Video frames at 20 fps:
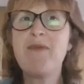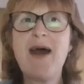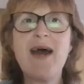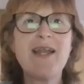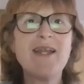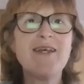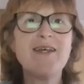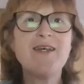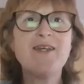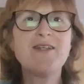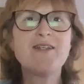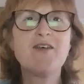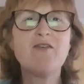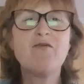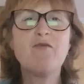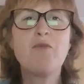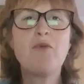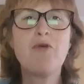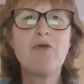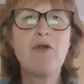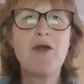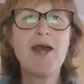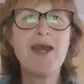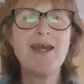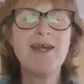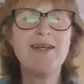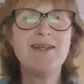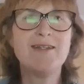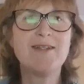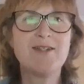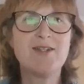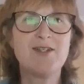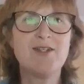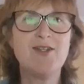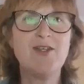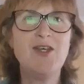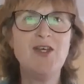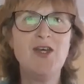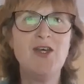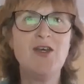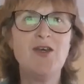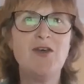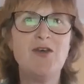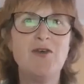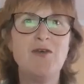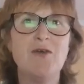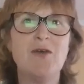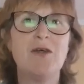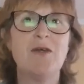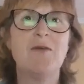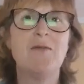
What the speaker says: banners of praise to you.